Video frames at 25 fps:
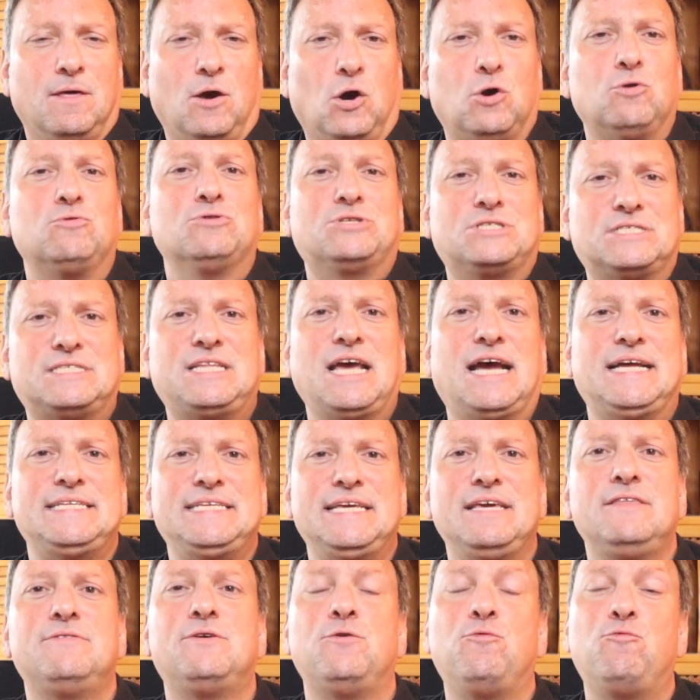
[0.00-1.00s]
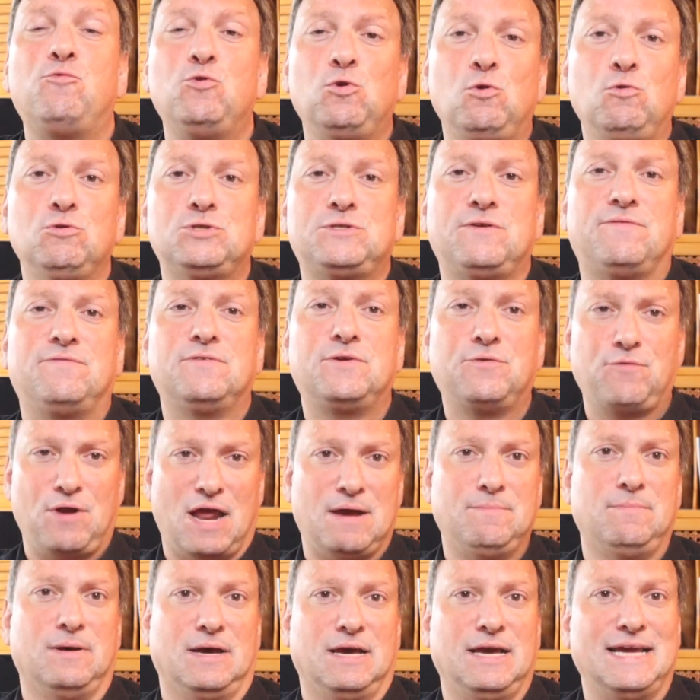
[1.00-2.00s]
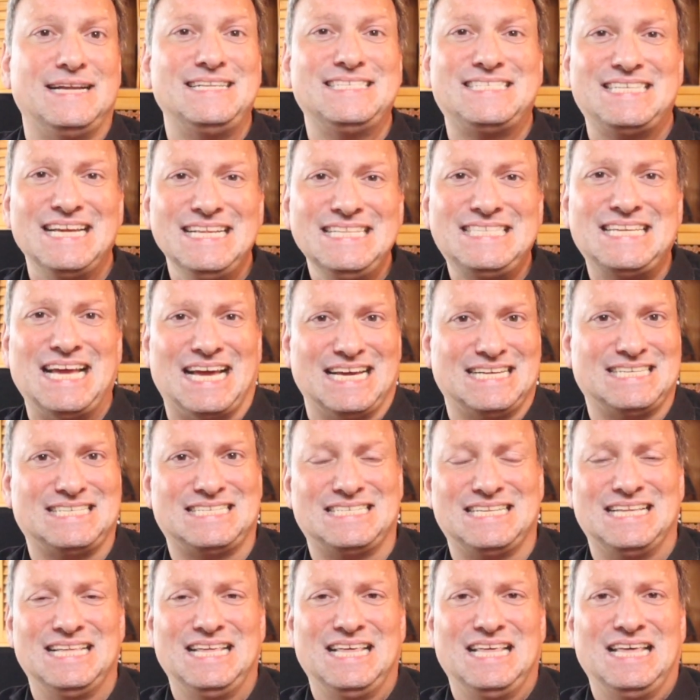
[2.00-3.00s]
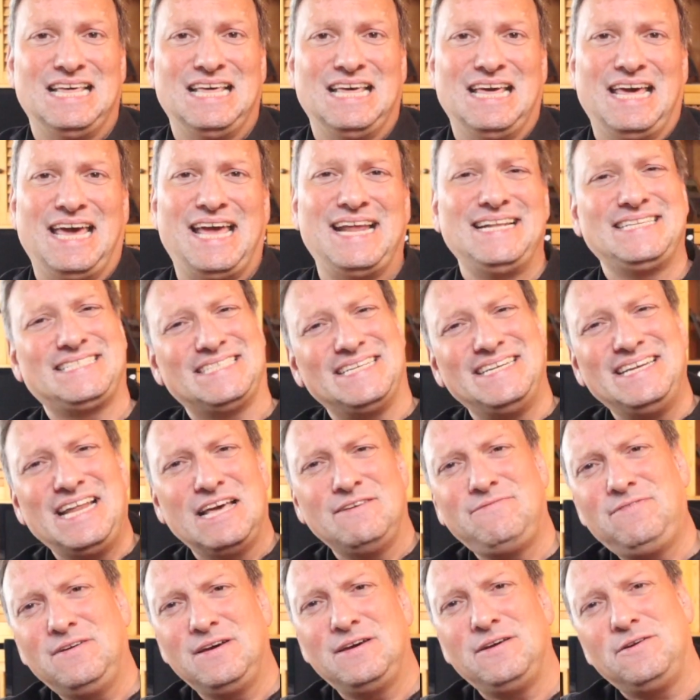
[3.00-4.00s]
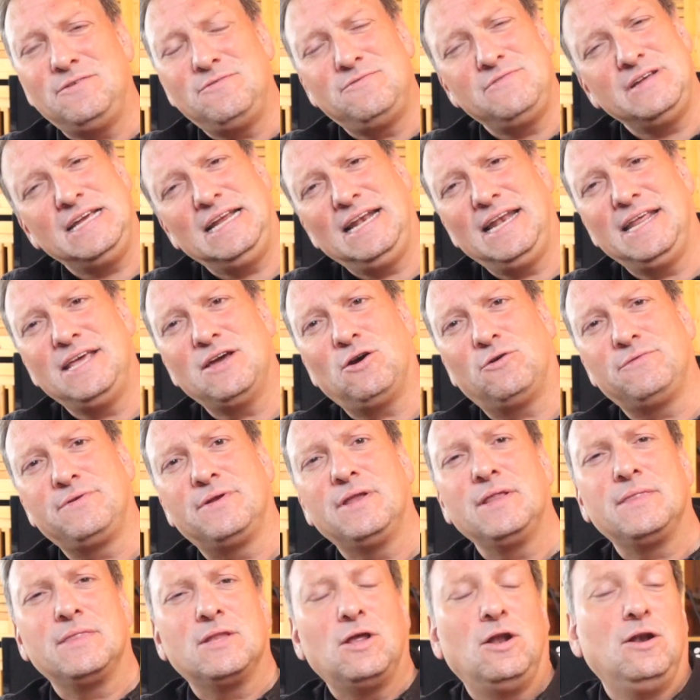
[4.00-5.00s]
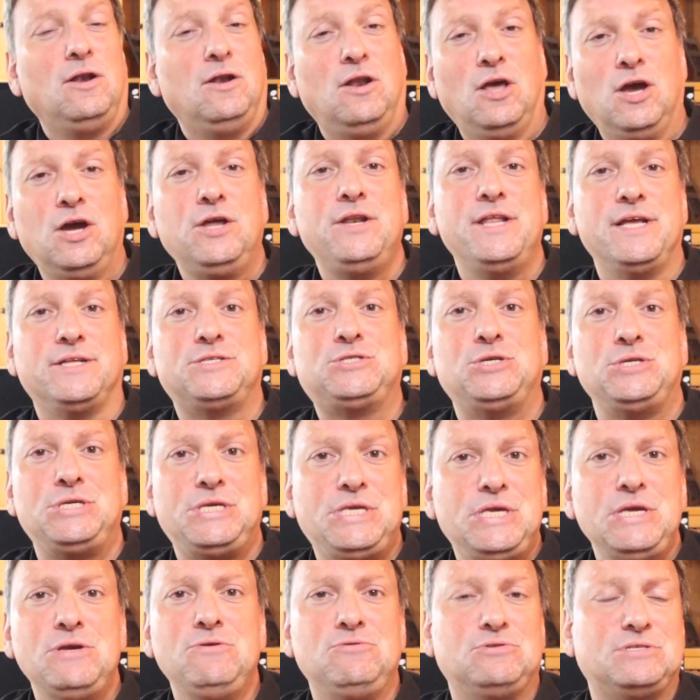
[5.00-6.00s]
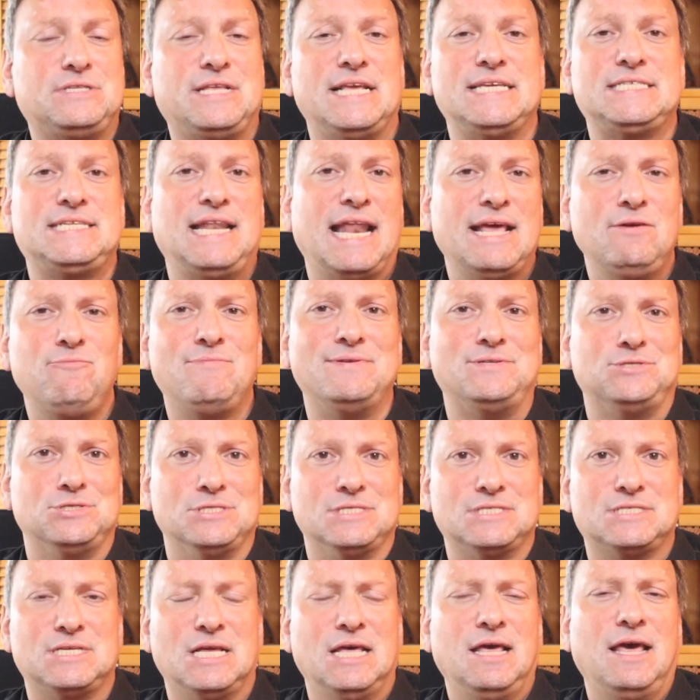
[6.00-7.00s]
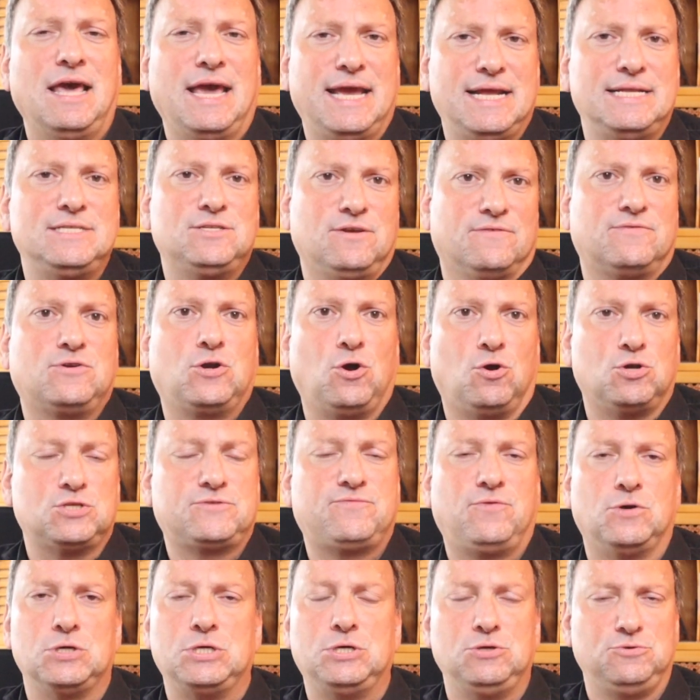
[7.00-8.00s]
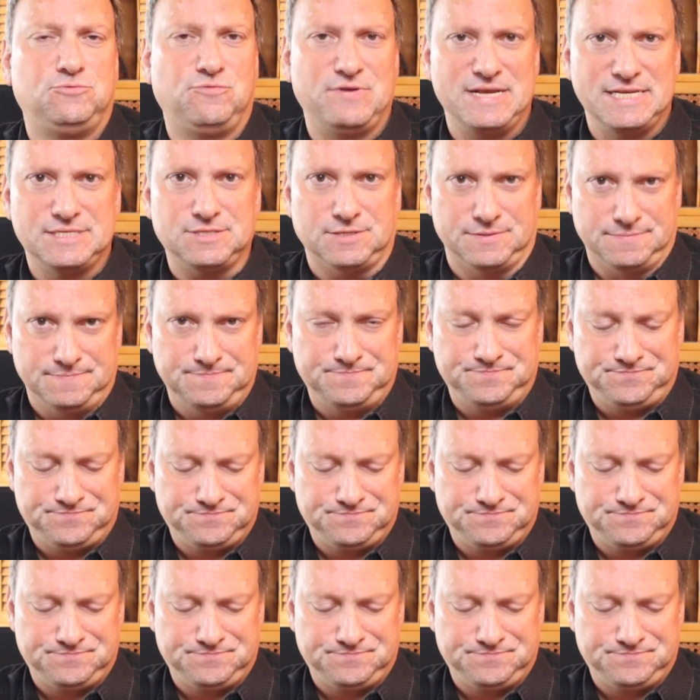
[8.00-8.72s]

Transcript: on studying the rules of grammar and syntax, and never really on learning to use these languages, and of course for good reason.